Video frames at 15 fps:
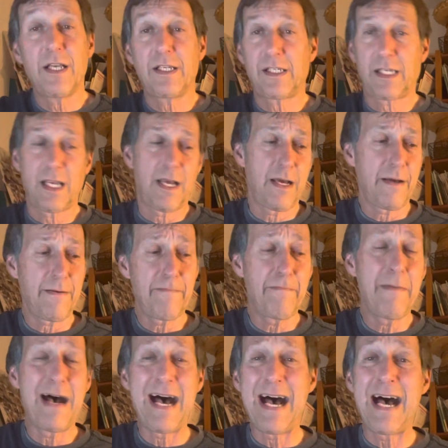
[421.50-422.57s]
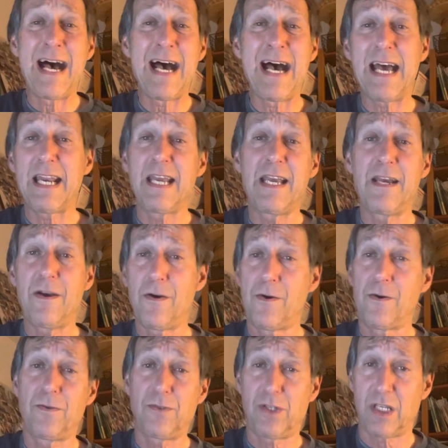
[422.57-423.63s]
Somebody
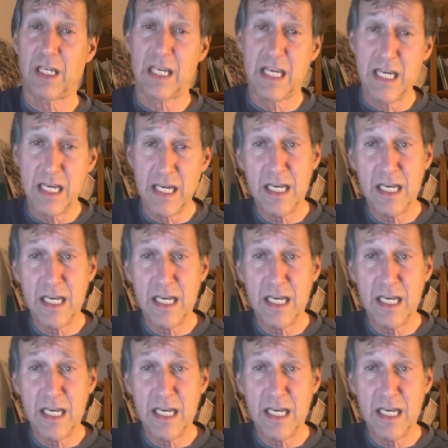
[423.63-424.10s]
holds the key.